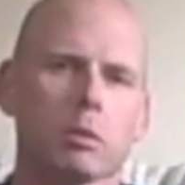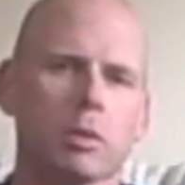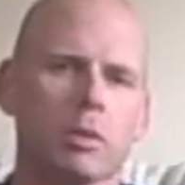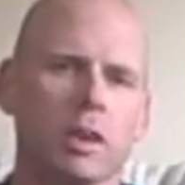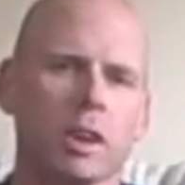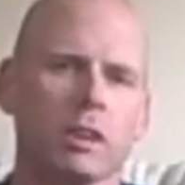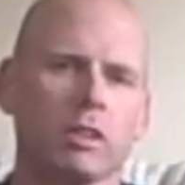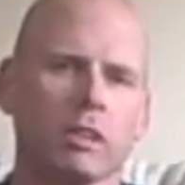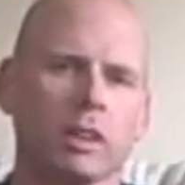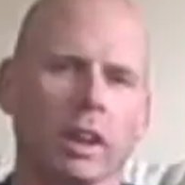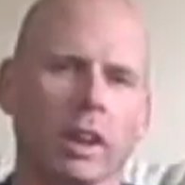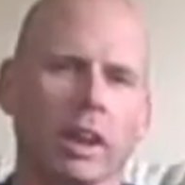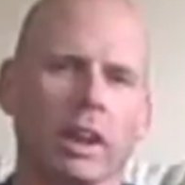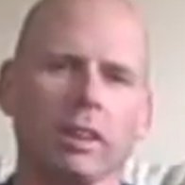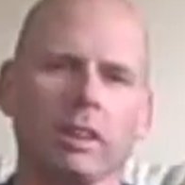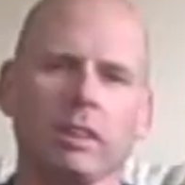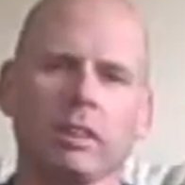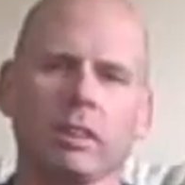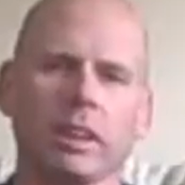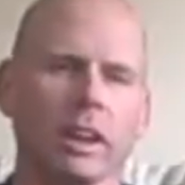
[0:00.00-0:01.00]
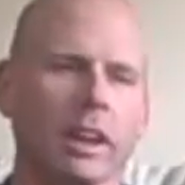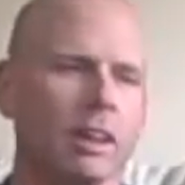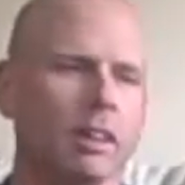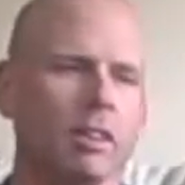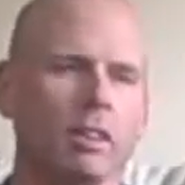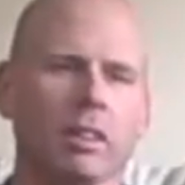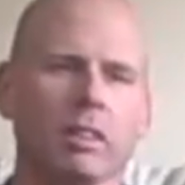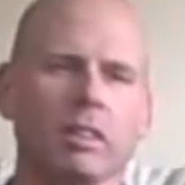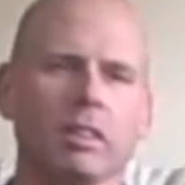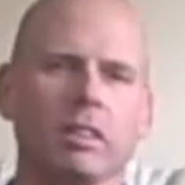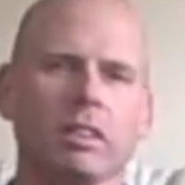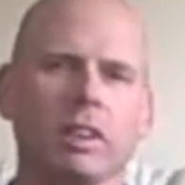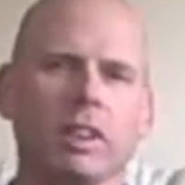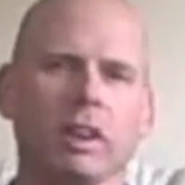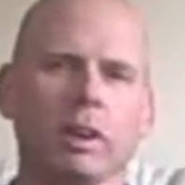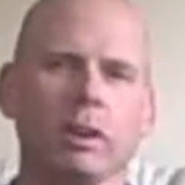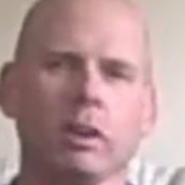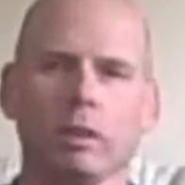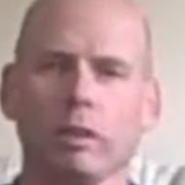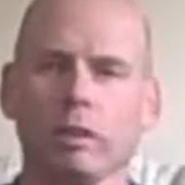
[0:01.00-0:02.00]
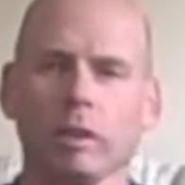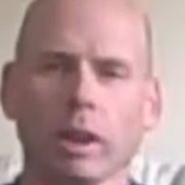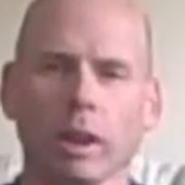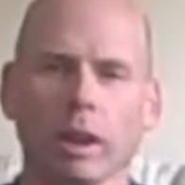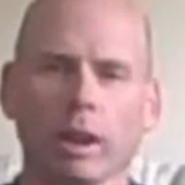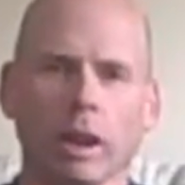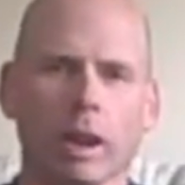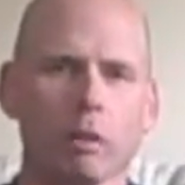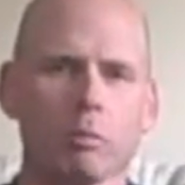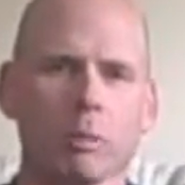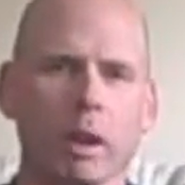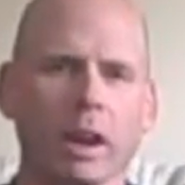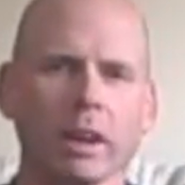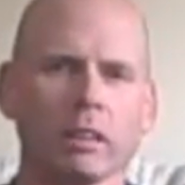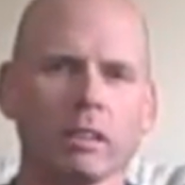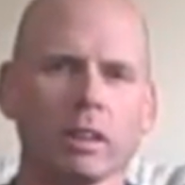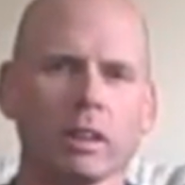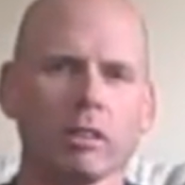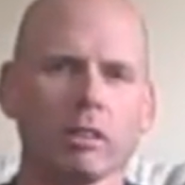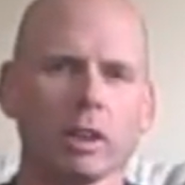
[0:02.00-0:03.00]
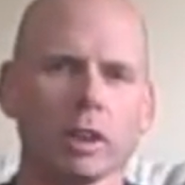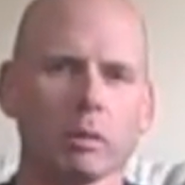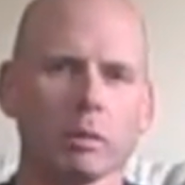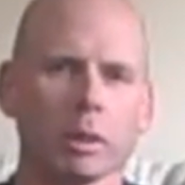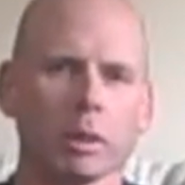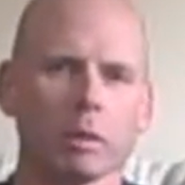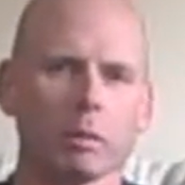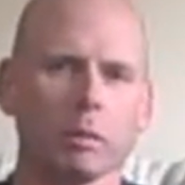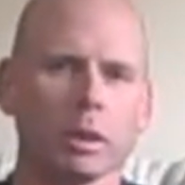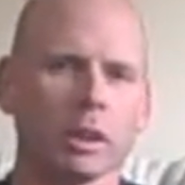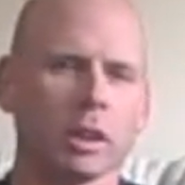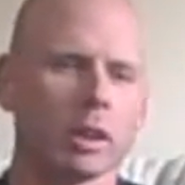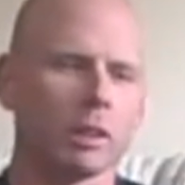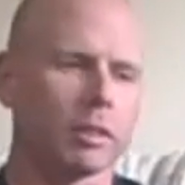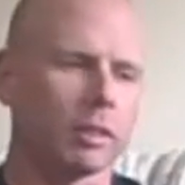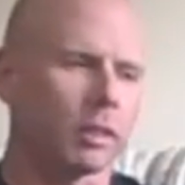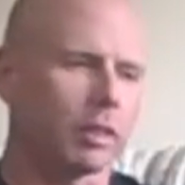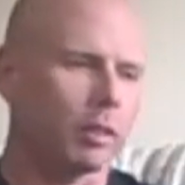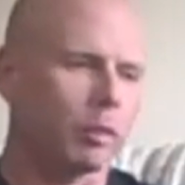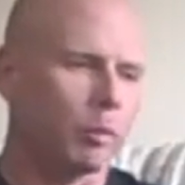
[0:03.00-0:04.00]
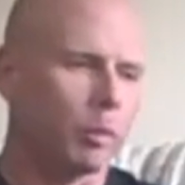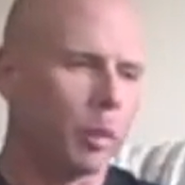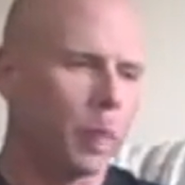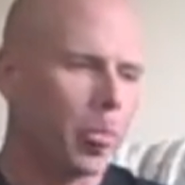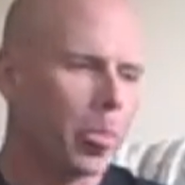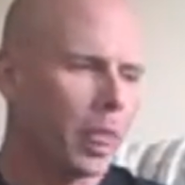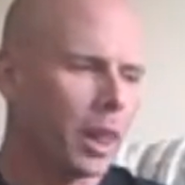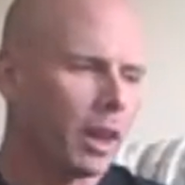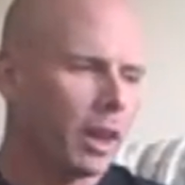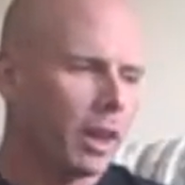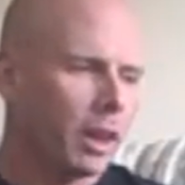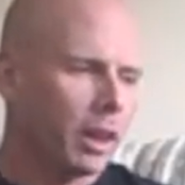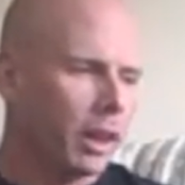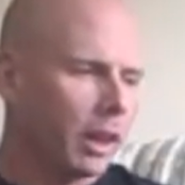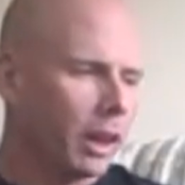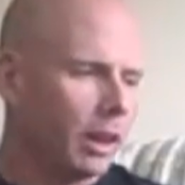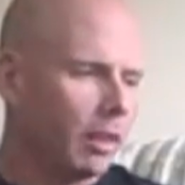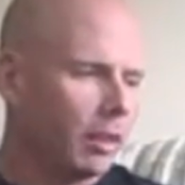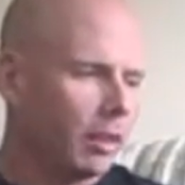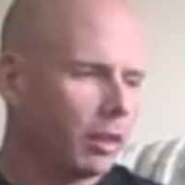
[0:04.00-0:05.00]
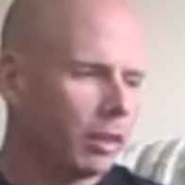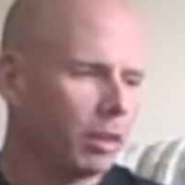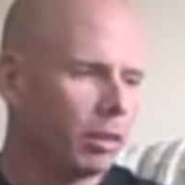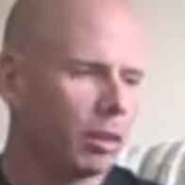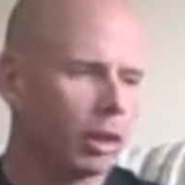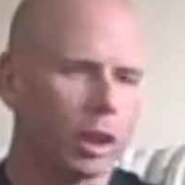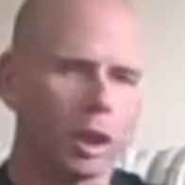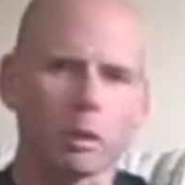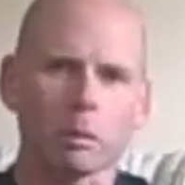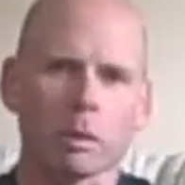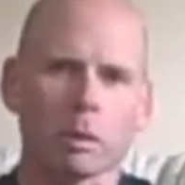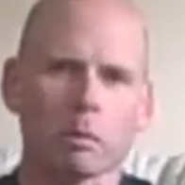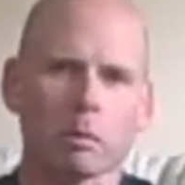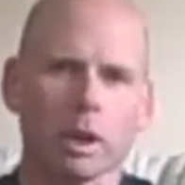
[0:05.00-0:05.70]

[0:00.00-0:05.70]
professional athletes and how you can see, you know, how mindset really makes a big difference. And the two that come